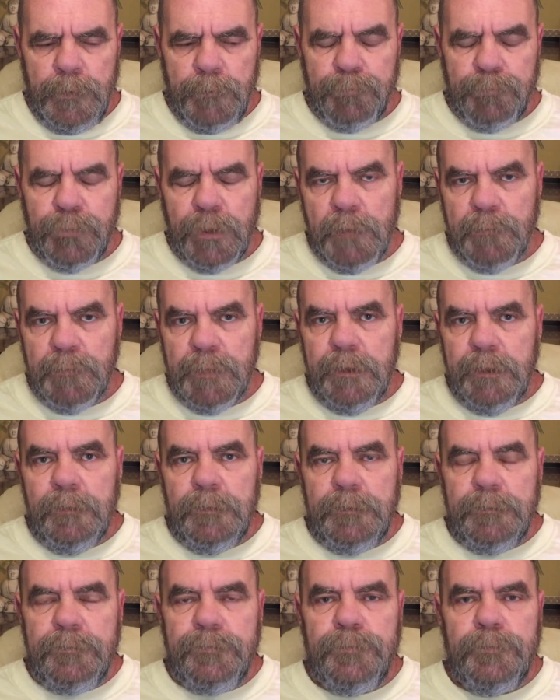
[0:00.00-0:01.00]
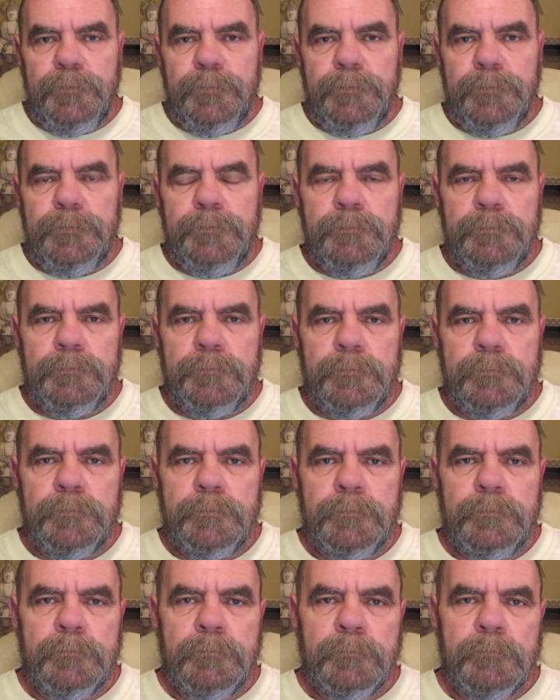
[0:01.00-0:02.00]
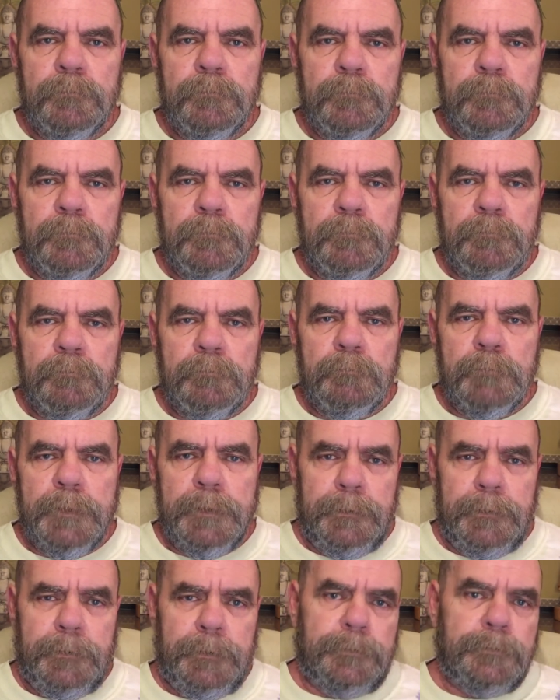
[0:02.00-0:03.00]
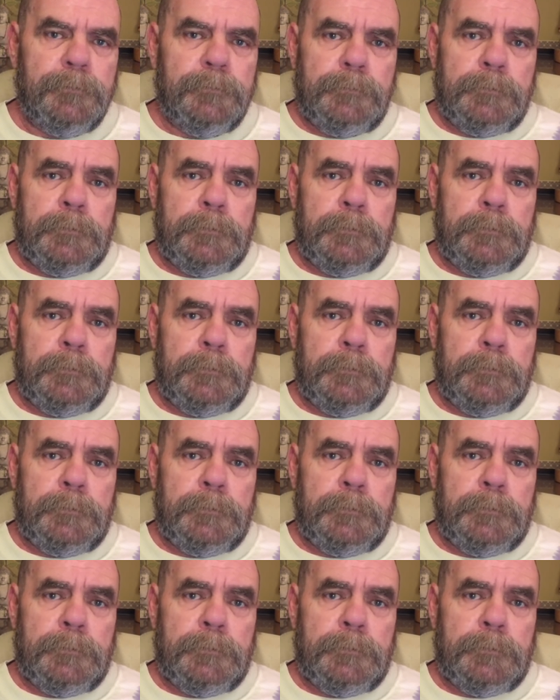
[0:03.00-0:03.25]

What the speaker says: Primarily for Marion.